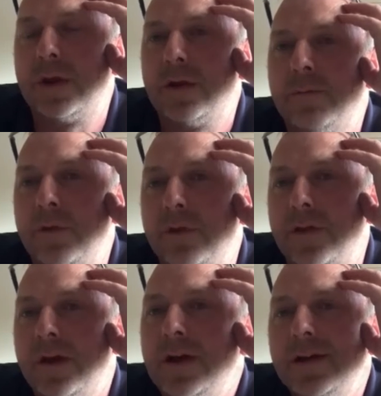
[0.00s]
in a
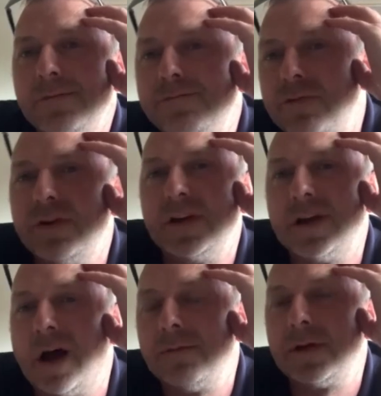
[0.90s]
month, 3
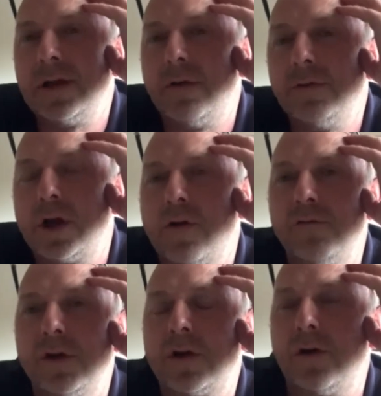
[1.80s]
times. You're
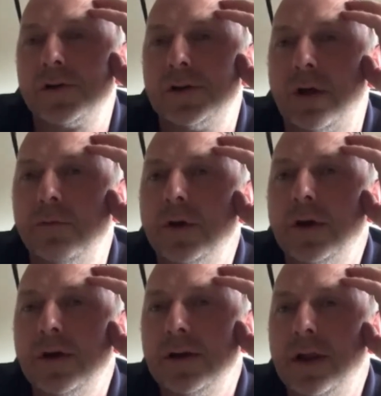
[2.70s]
covering costs, so
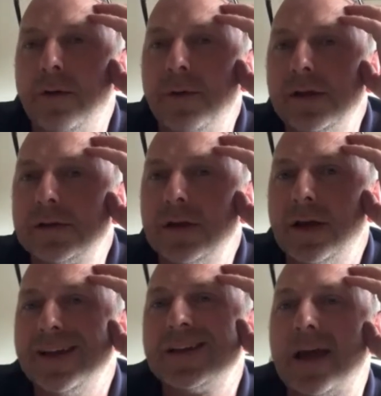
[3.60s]

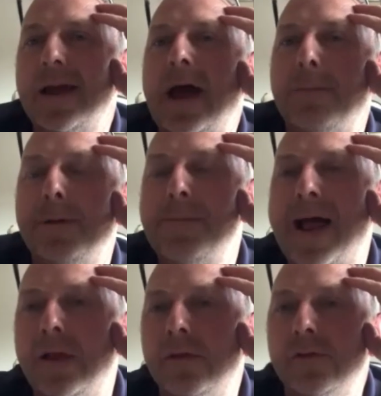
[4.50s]
it's getting a happy
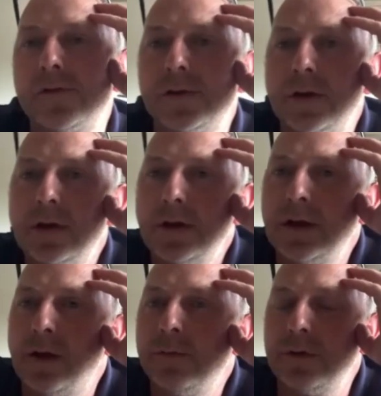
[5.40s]
balance.
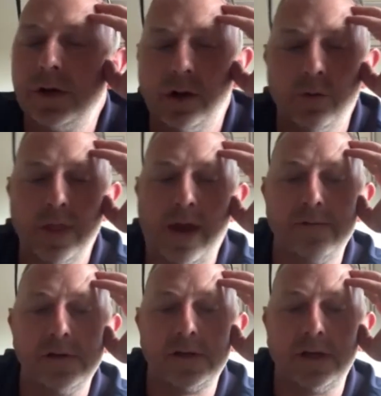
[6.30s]
You look there
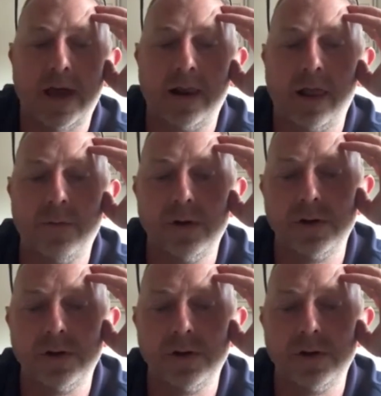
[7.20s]
and you see Henlow at